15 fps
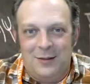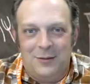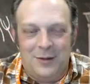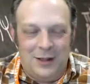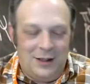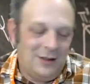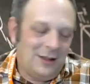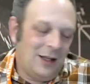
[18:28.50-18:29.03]

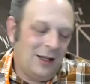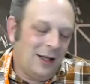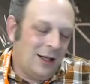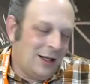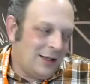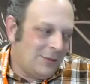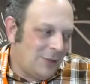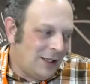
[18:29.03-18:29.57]
because
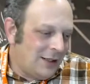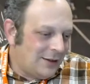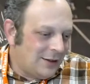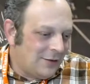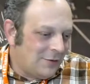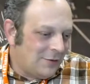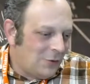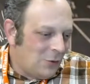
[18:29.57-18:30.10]
there's been
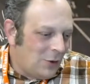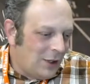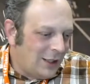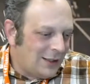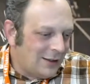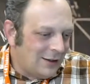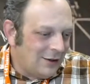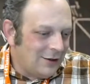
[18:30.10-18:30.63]
sort of
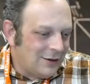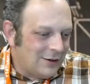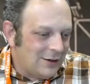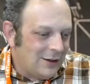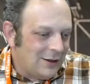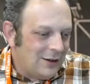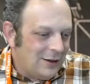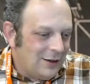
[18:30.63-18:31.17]
quite a lot
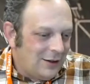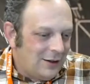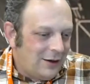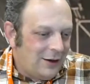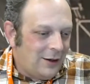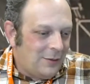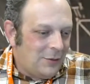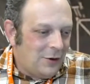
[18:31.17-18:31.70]

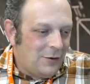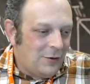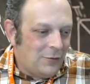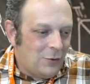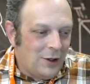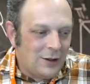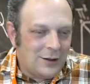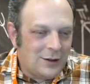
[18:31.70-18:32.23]
of
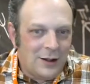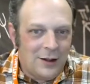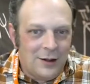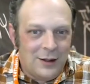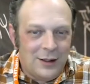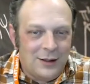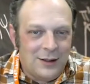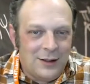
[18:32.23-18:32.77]
work done
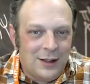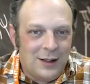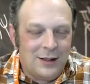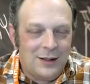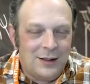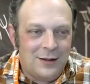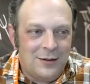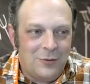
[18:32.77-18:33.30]
on it, and
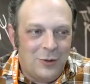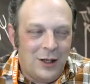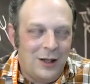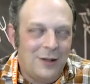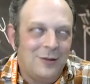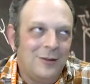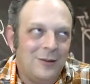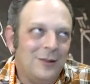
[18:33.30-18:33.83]

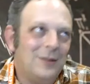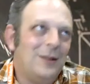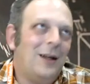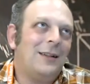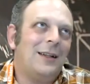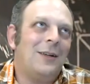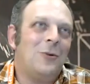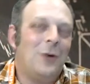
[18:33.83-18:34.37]
well, I
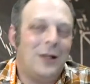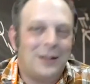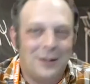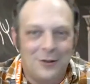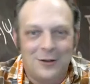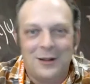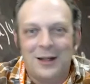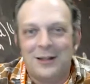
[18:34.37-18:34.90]
say quite a
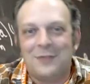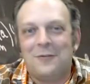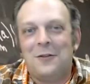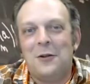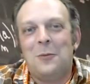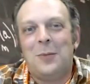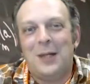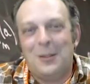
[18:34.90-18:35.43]
lot. There's a
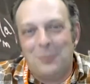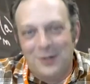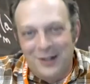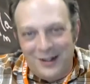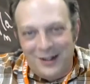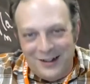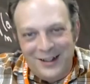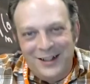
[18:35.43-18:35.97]
few
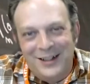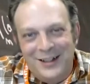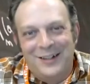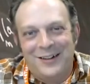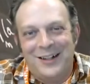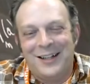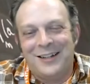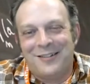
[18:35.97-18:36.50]
people
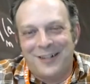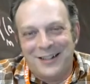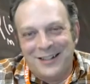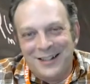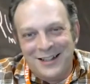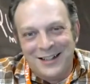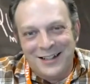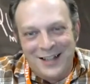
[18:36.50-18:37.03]
who are
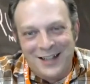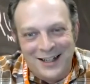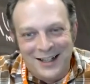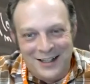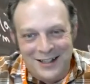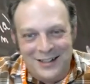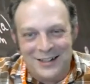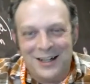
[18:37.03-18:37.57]
interested in
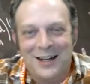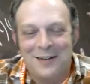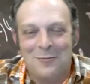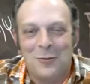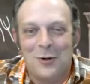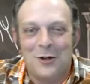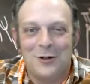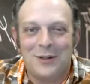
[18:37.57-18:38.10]
taking these kind of
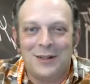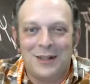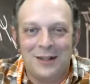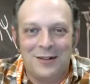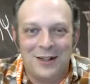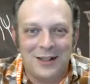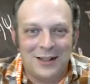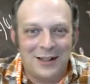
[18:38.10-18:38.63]
models
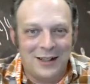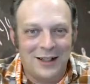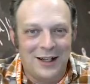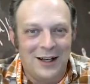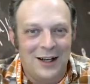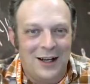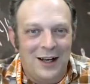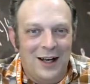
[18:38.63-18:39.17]
seriously,
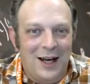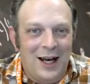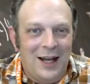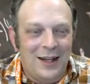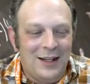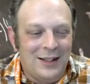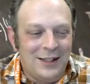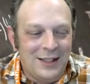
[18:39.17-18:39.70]

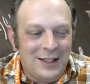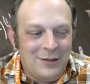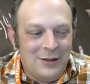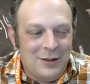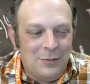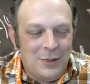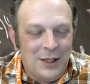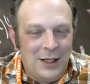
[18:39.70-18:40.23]
and there seems
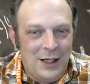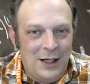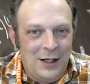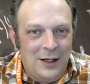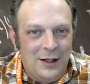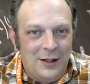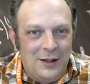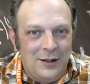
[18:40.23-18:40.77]
to be
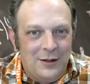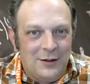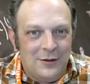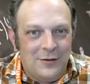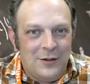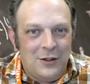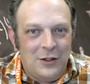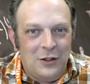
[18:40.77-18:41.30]

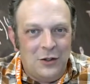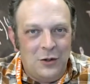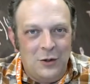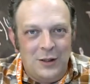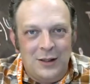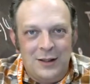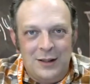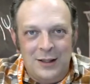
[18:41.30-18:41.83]
sort of two
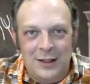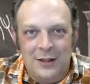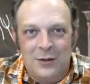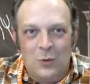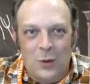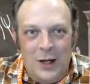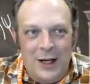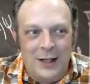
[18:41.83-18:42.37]
distinct
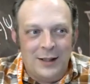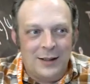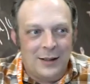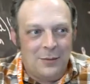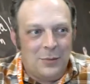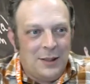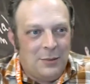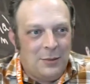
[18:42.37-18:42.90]
ways
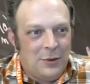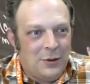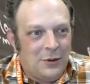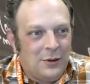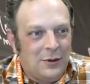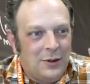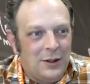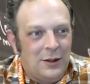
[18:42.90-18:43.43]
that
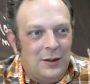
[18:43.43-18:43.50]
people